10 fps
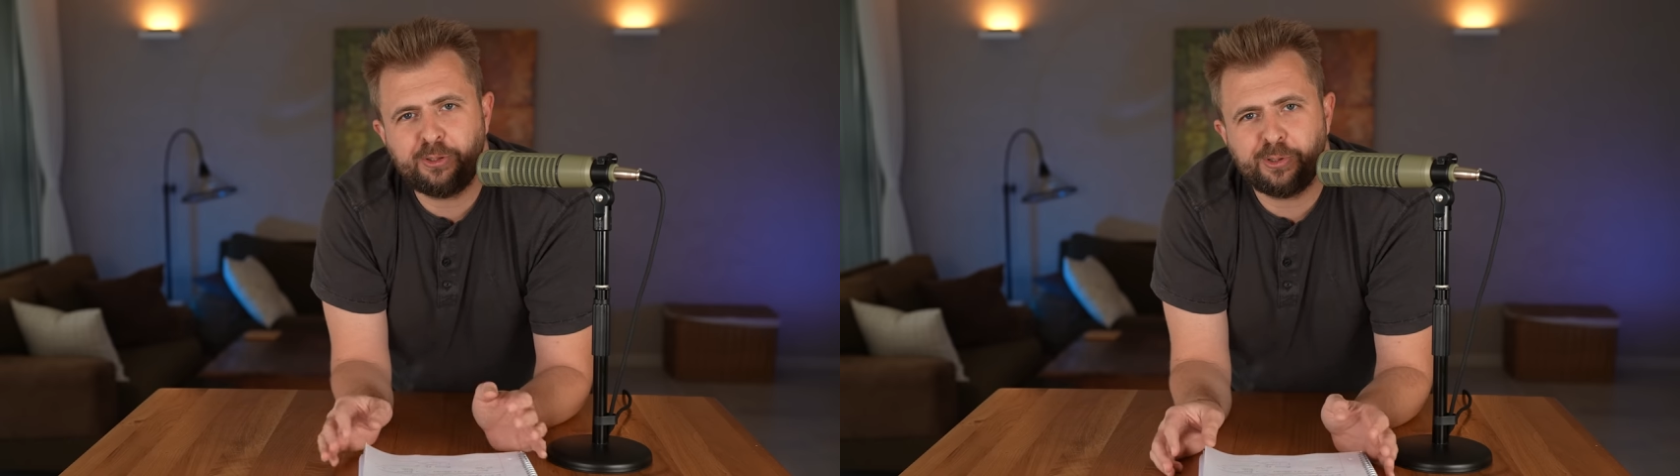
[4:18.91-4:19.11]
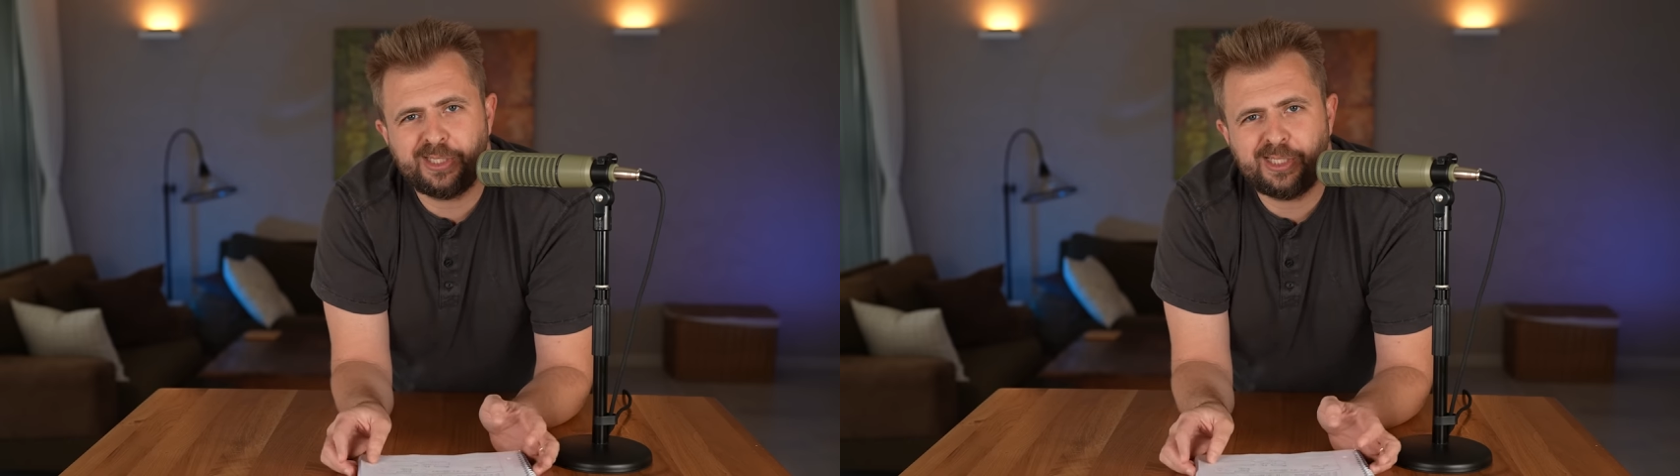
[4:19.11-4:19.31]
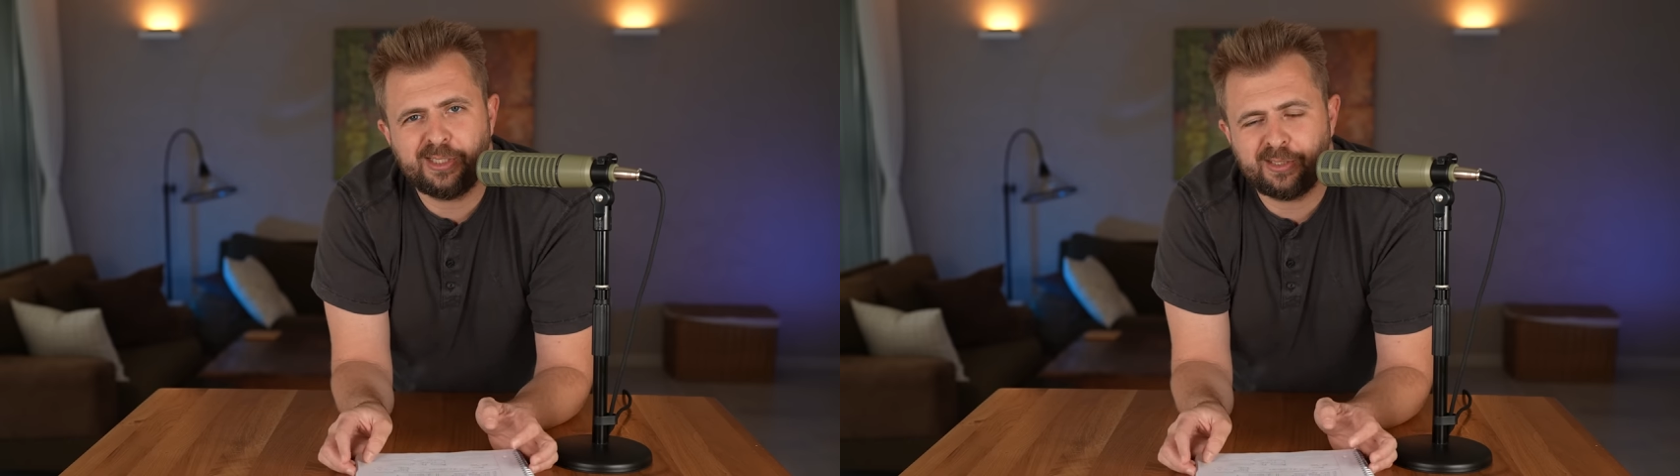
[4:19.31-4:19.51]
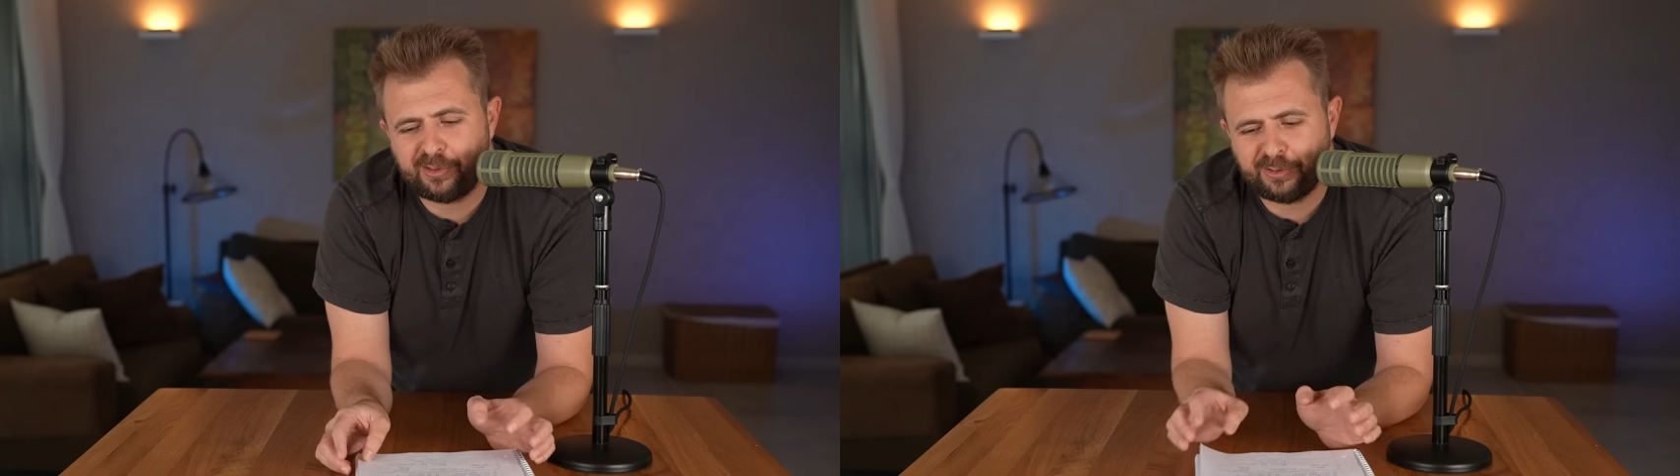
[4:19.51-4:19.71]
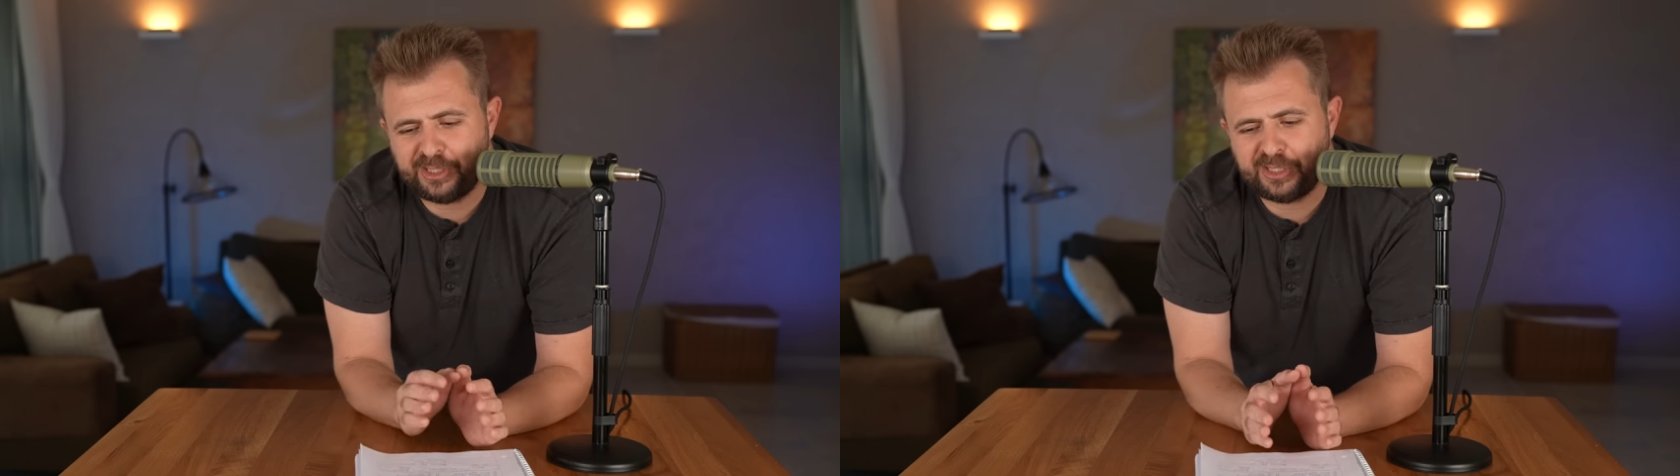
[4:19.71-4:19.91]
to an end.
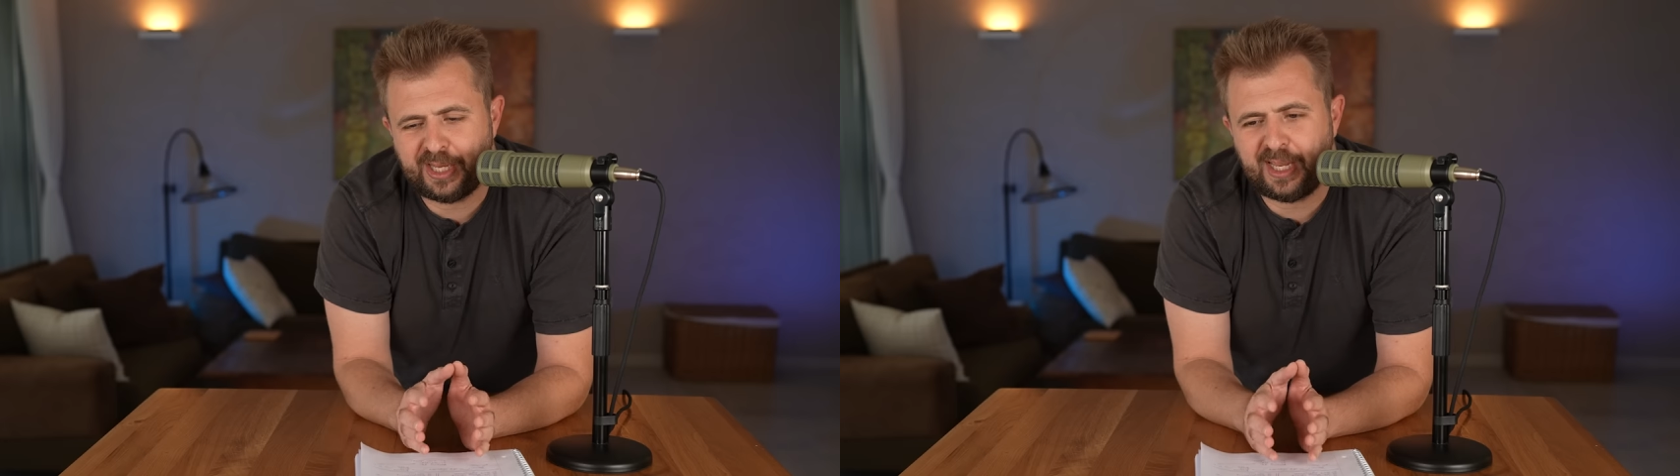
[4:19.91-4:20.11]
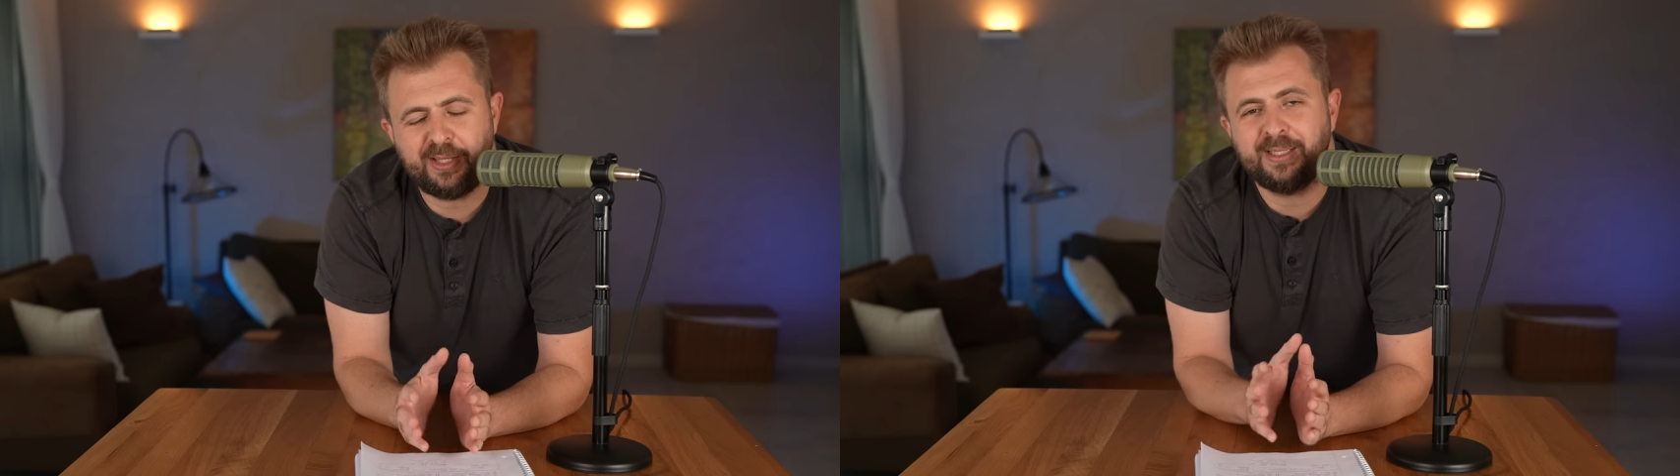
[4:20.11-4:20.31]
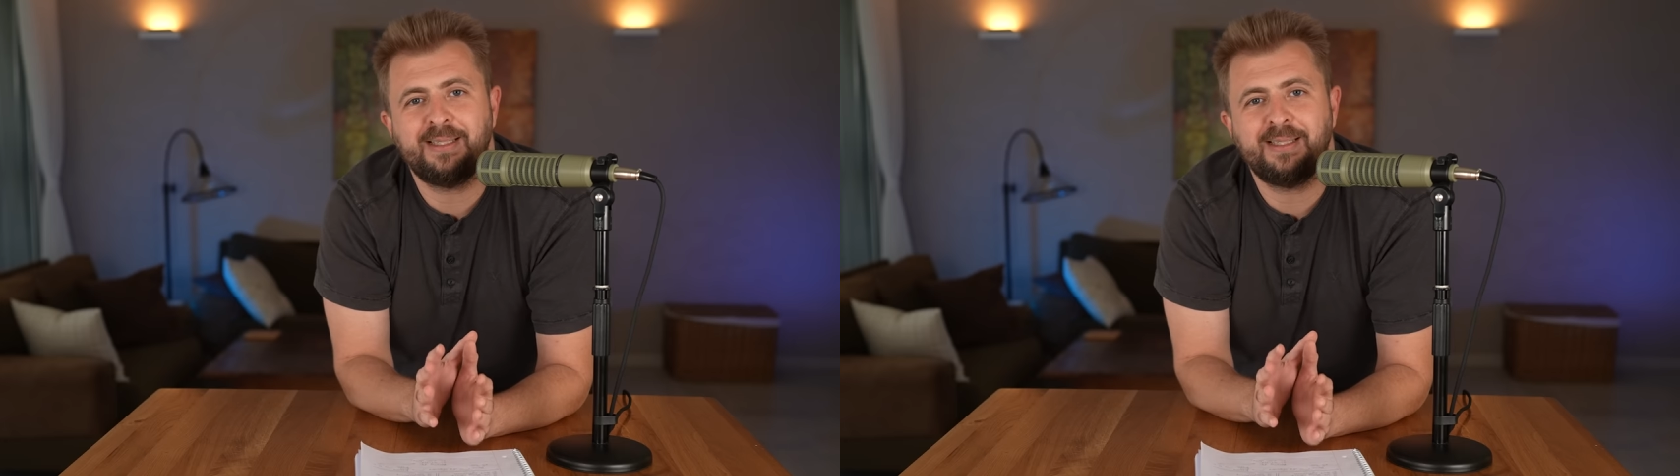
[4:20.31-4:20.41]
Oh, this is the end.